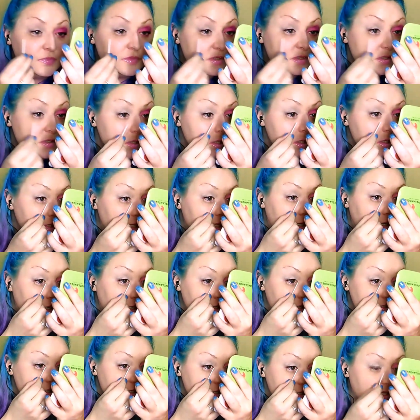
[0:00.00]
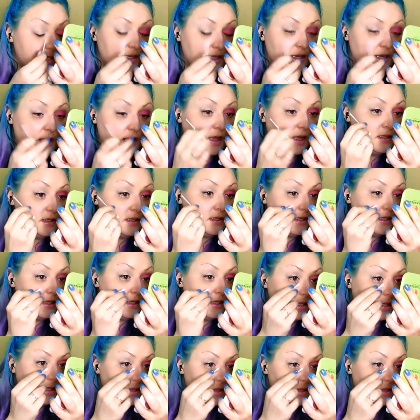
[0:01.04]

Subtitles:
delicate skin underneath